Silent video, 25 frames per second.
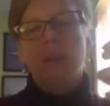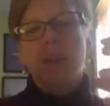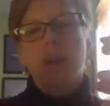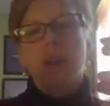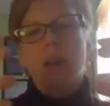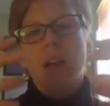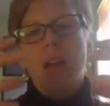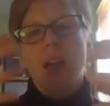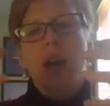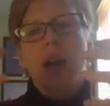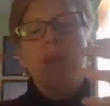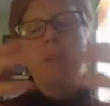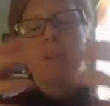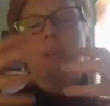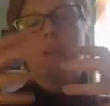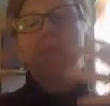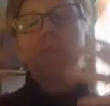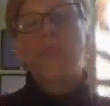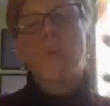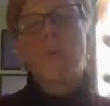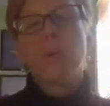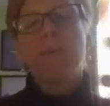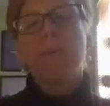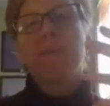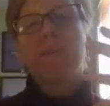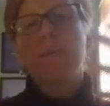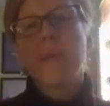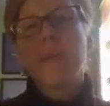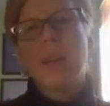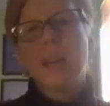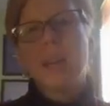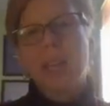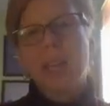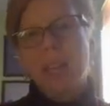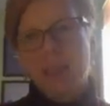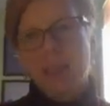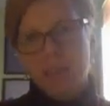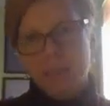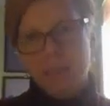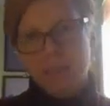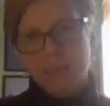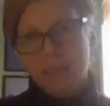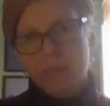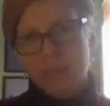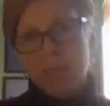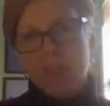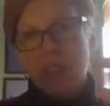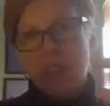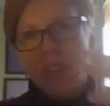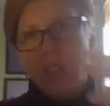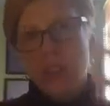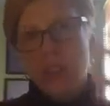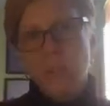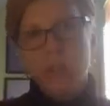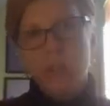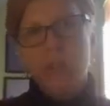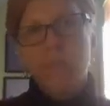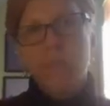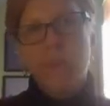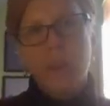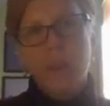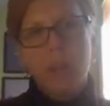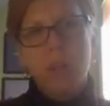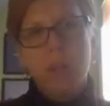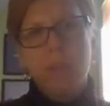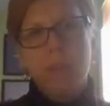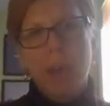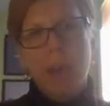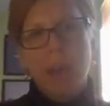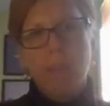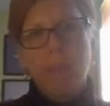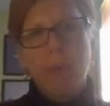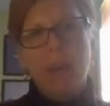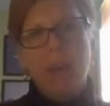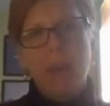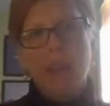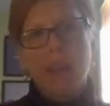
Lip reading: how much more money did Joel spend on the backpack?